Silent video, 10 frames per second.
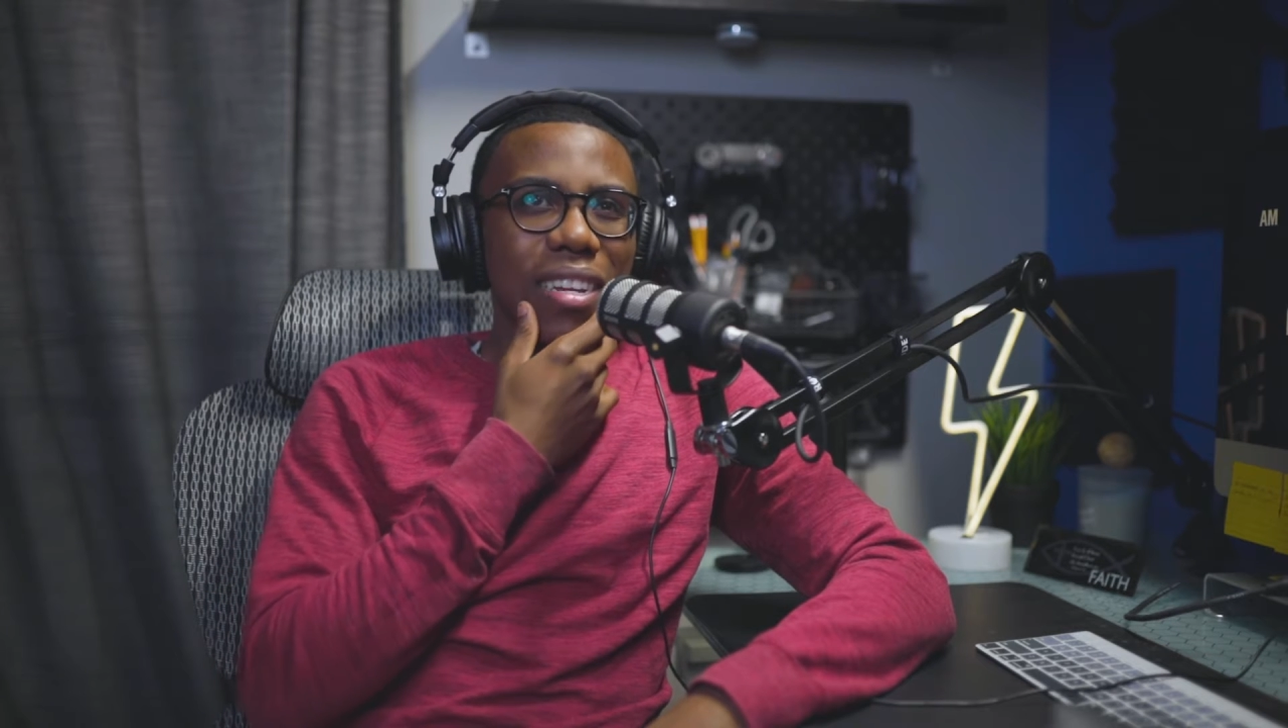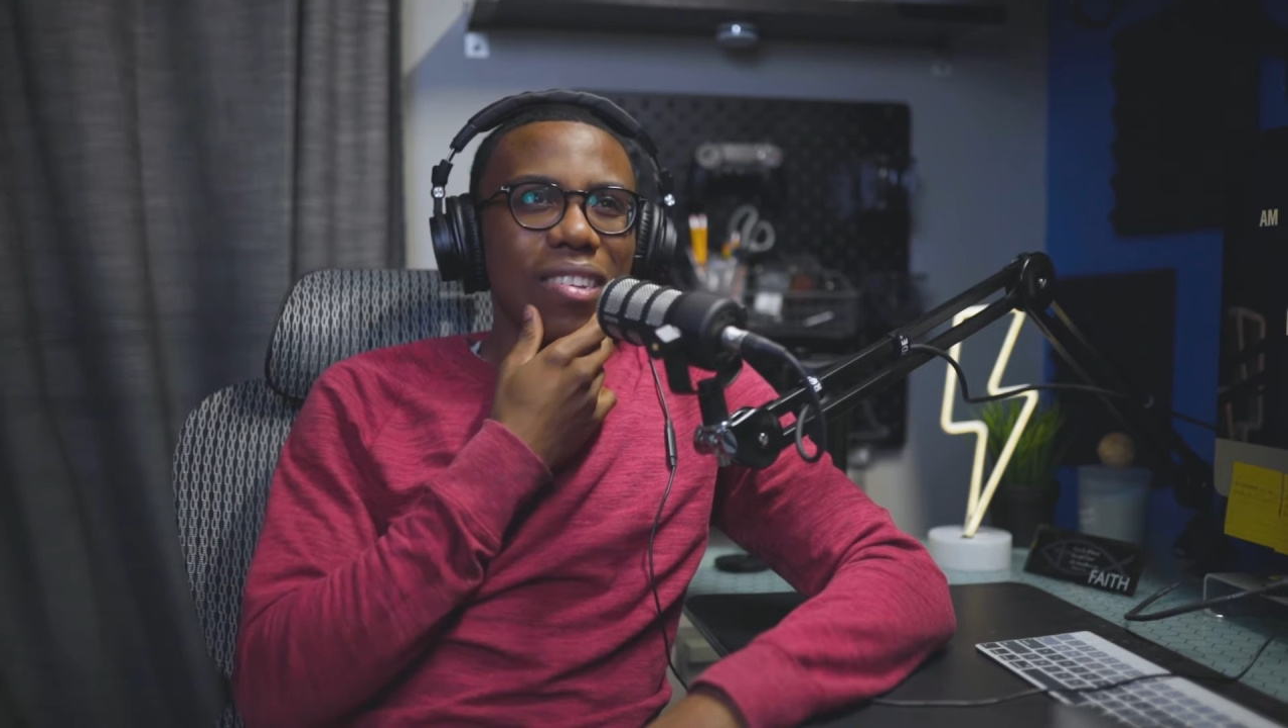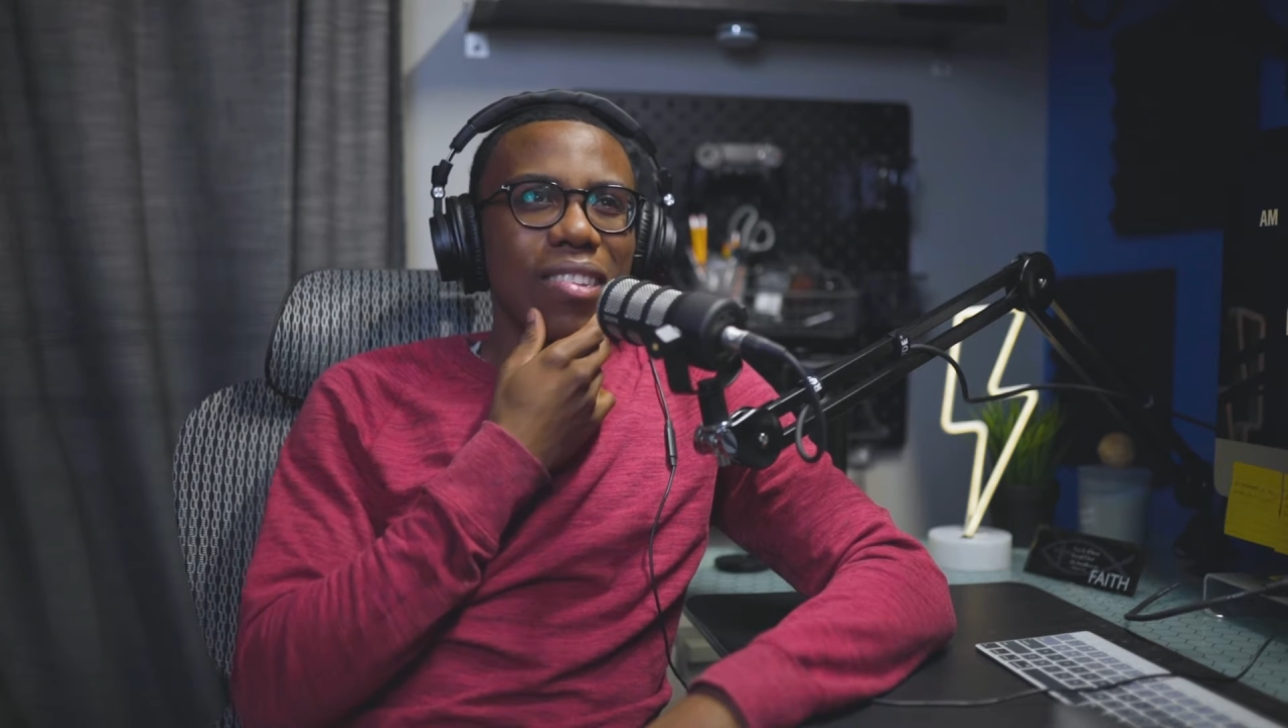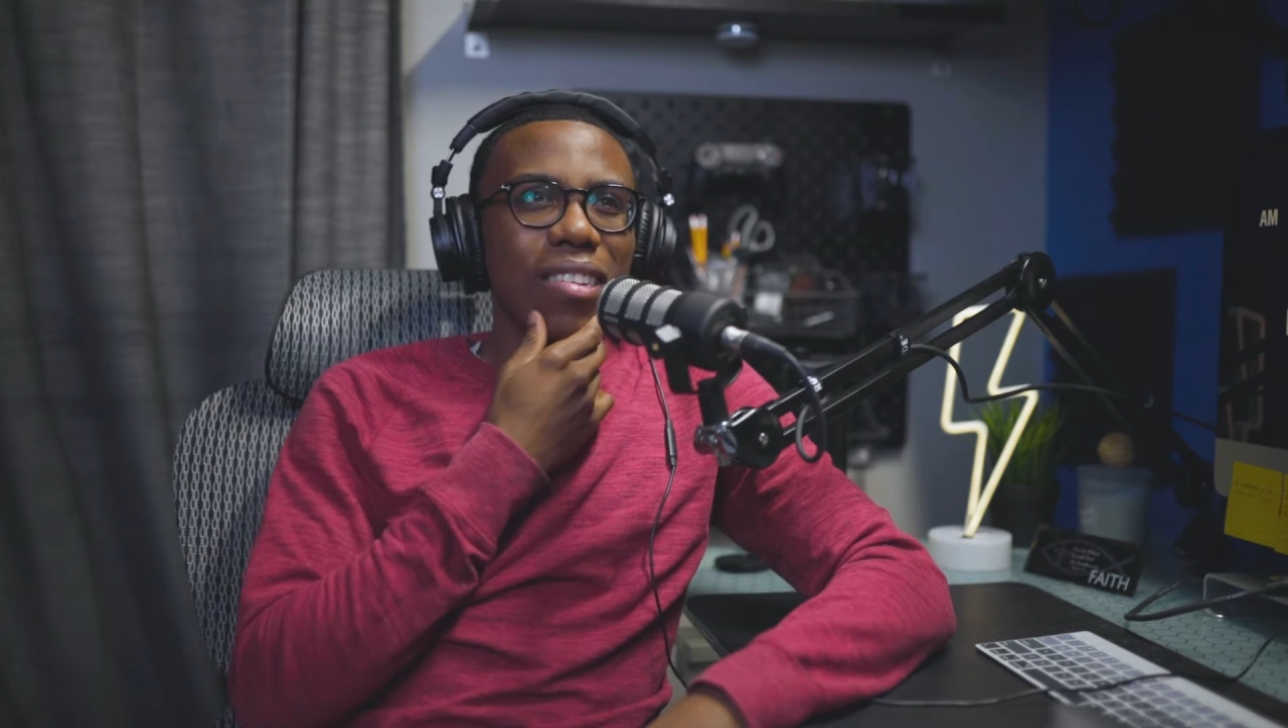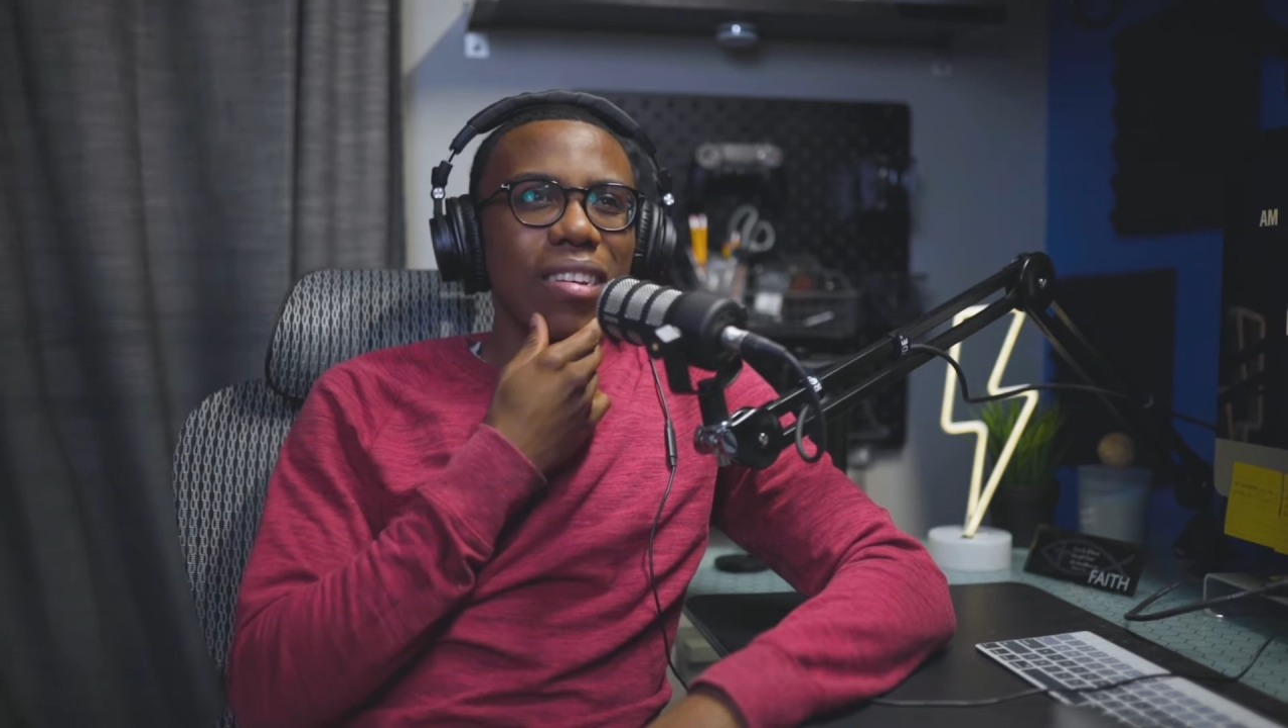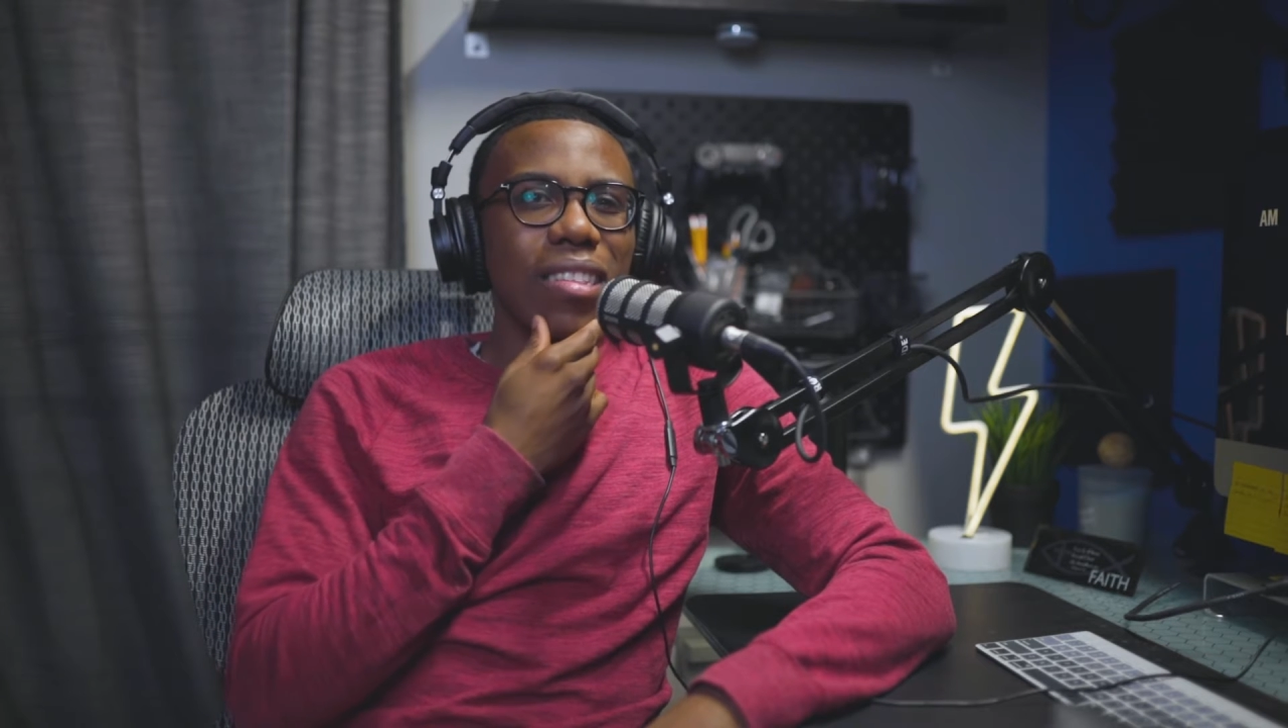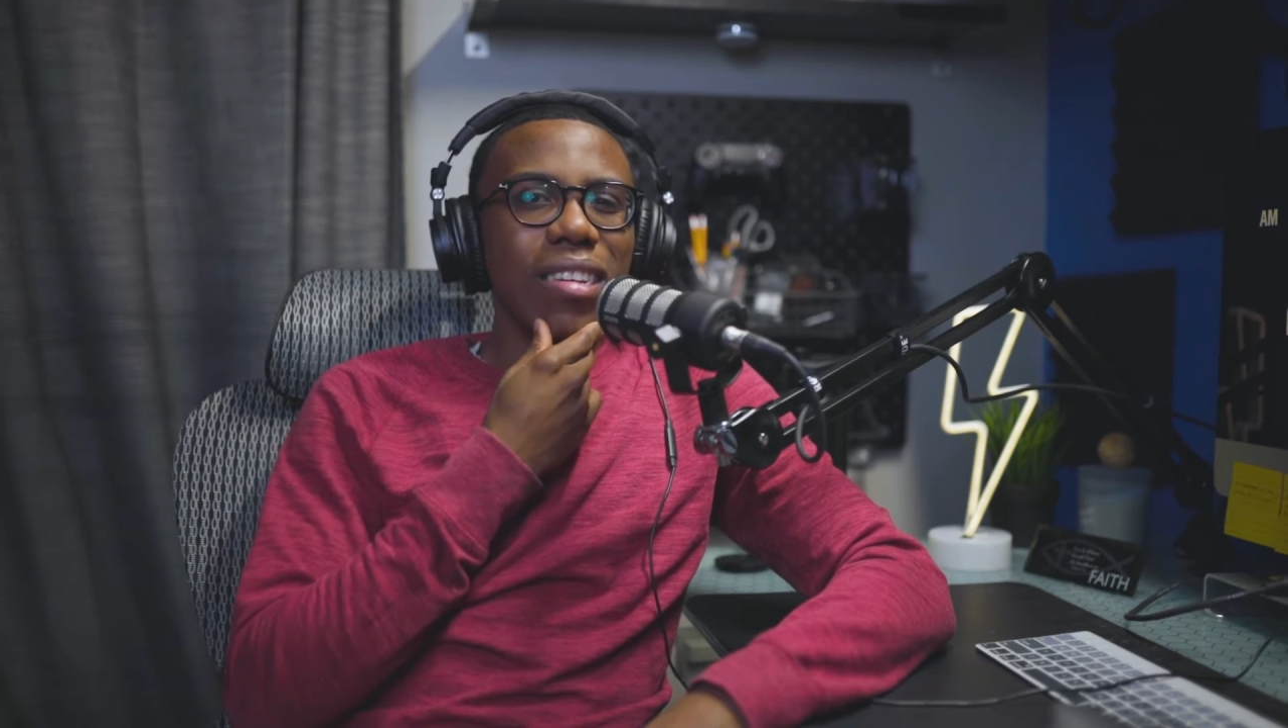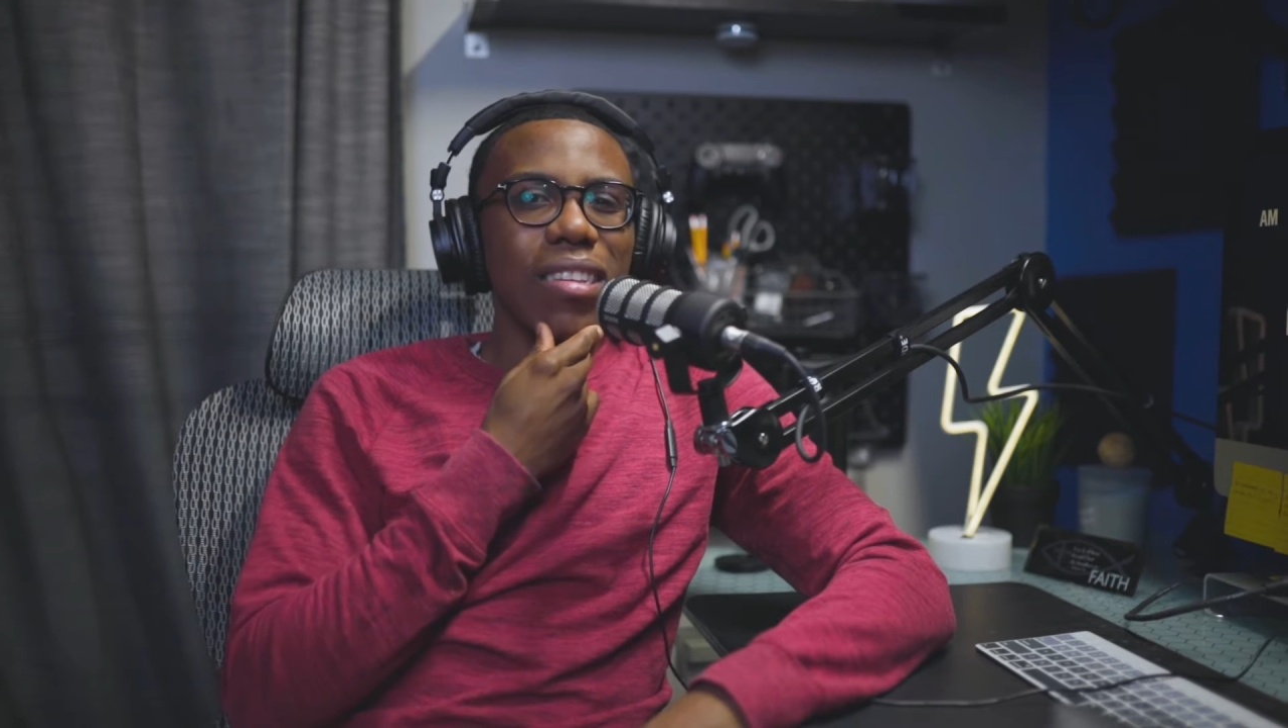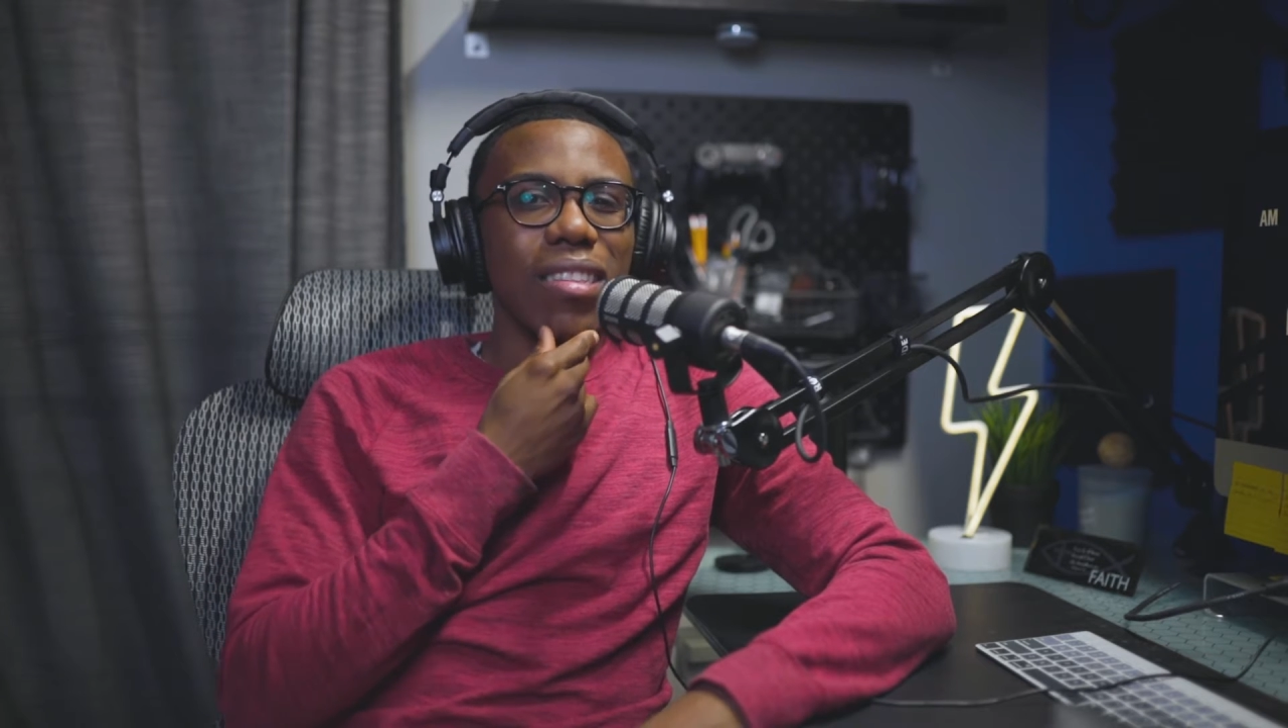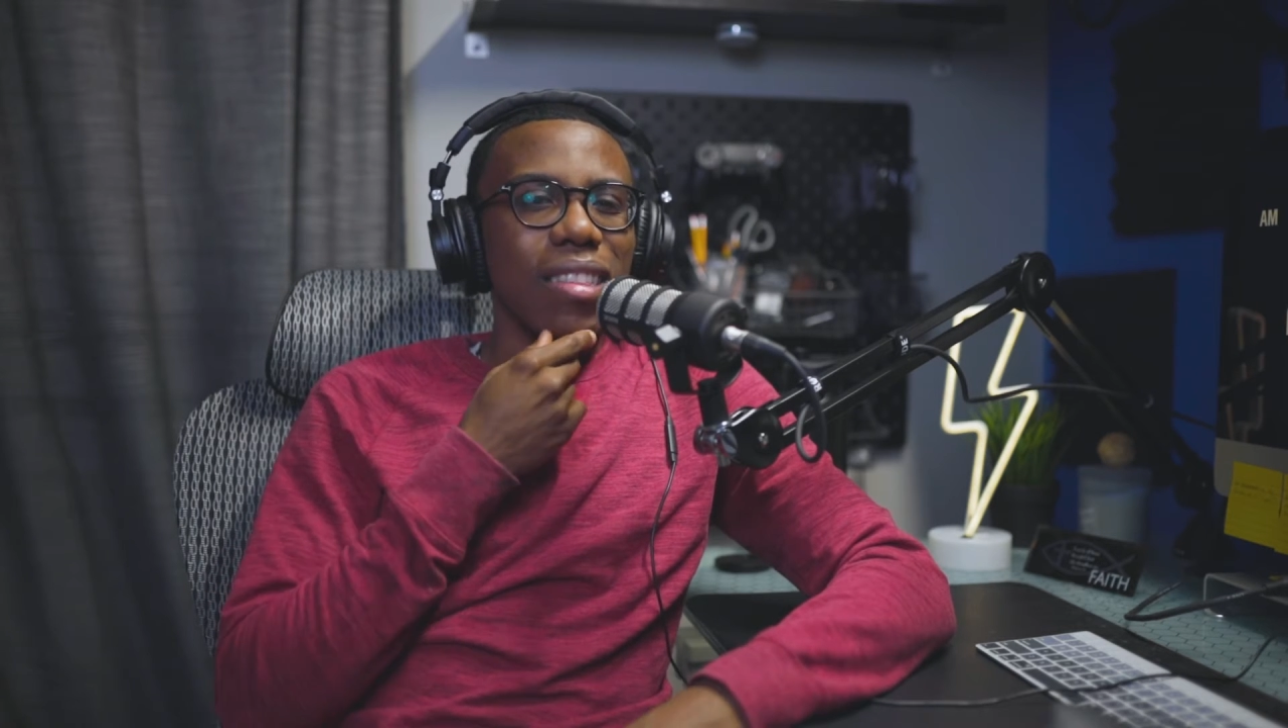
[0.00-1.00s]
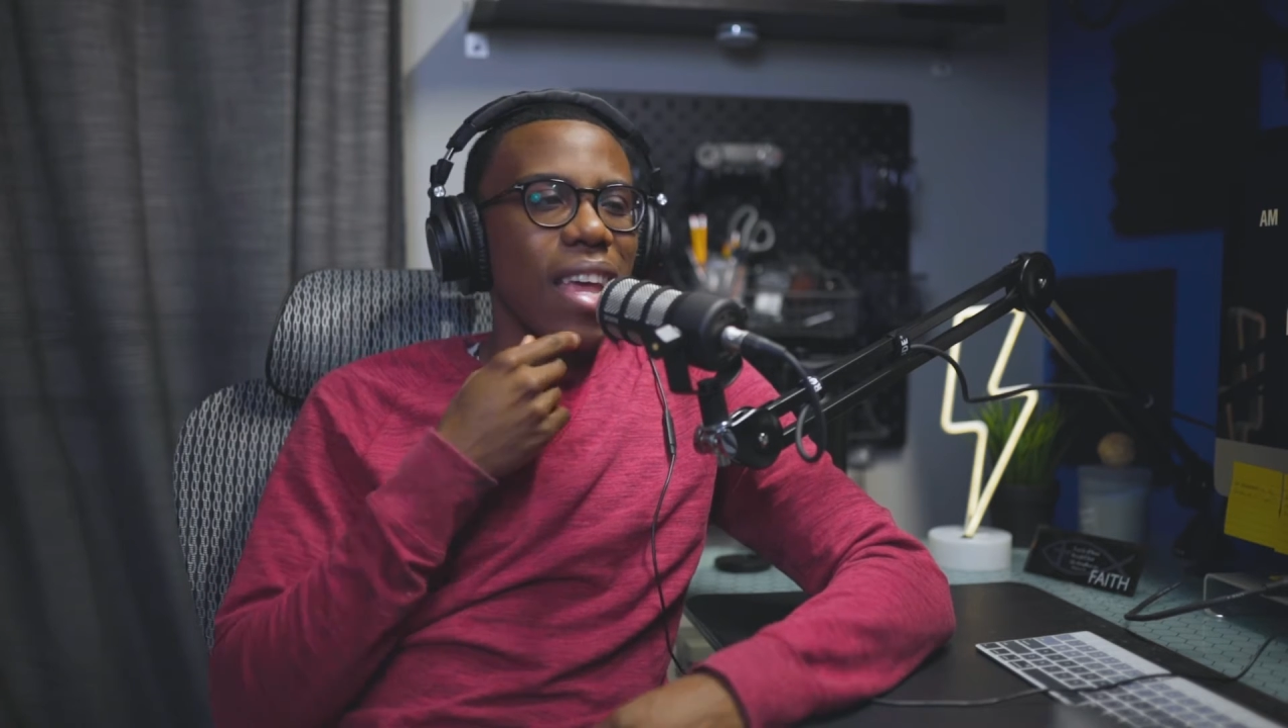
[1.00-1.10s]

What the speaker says: there's nothing